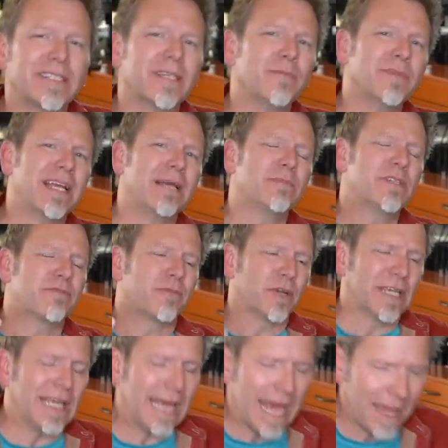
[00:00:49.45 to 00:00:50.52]
I sometimes
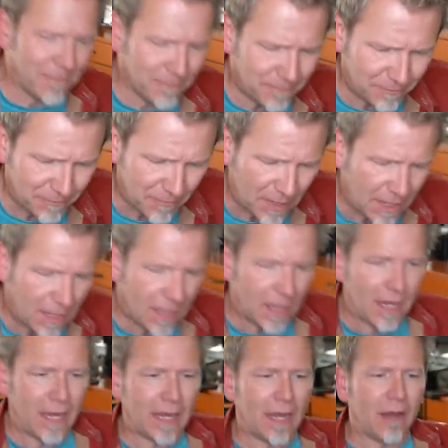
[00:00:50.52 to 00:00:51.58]
forget
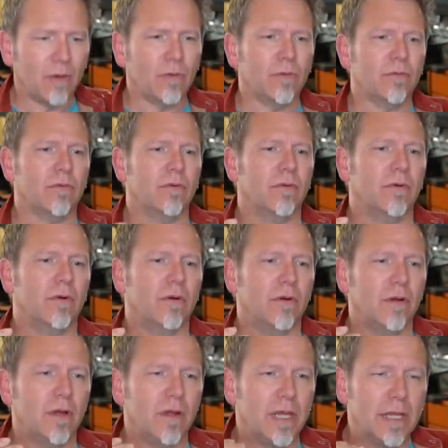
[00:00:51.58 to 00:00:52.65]
how
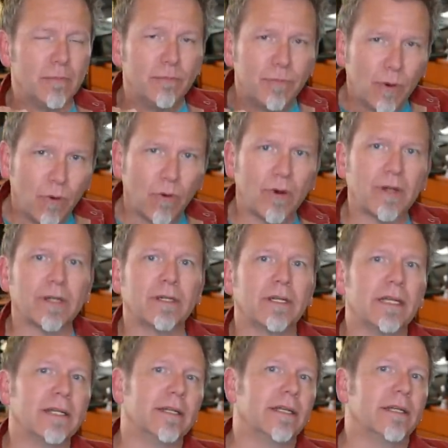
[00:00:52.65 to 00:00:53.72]
important
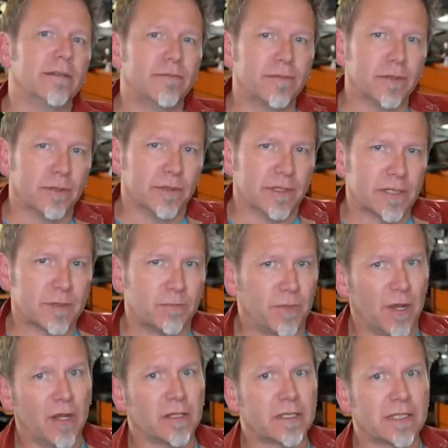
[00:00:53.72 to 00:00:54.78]
an influence
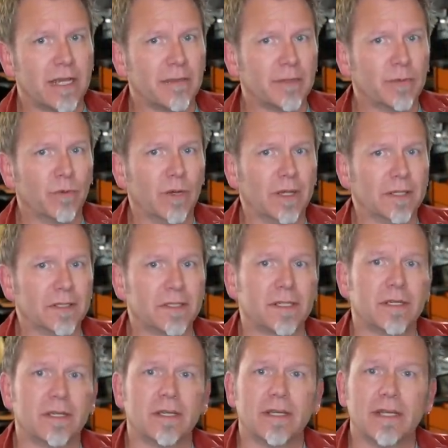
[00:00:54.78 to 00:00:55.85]
Paul Simon
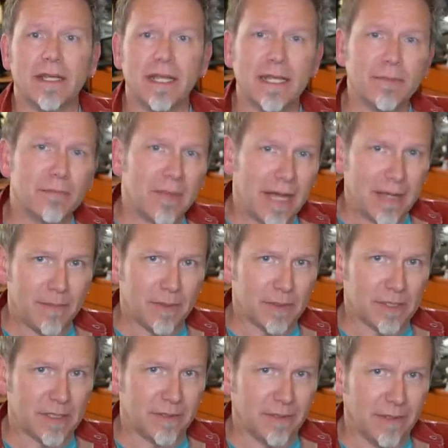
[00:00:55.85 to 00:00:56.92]
was in my
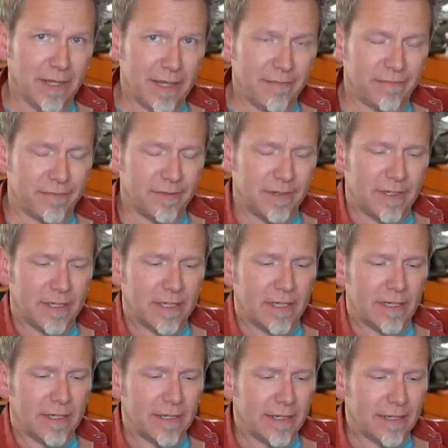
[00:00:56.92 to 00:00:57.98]
musical life.
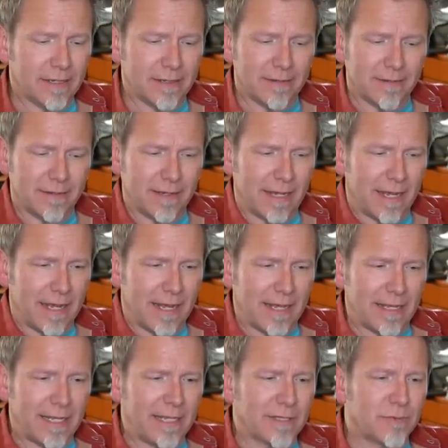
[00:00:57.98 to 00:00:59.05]
Uh,
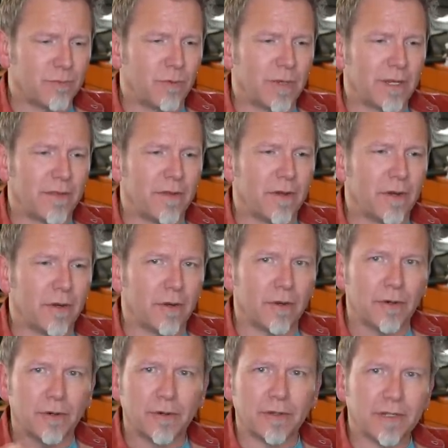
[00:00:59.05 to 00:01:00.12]
he's one of the
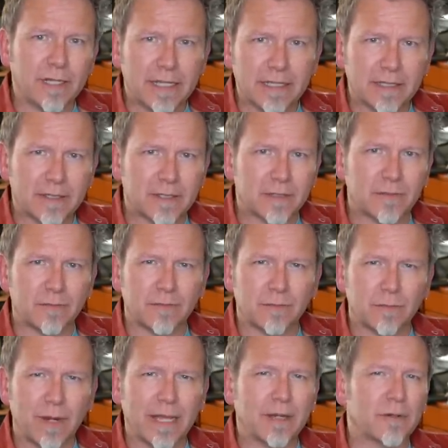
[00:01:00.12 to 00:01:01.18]
earliest
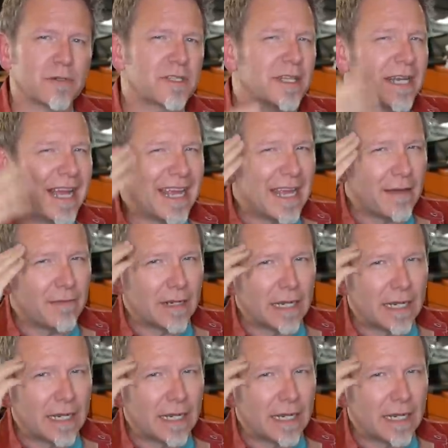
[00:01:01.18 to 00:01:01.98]
writers that I have a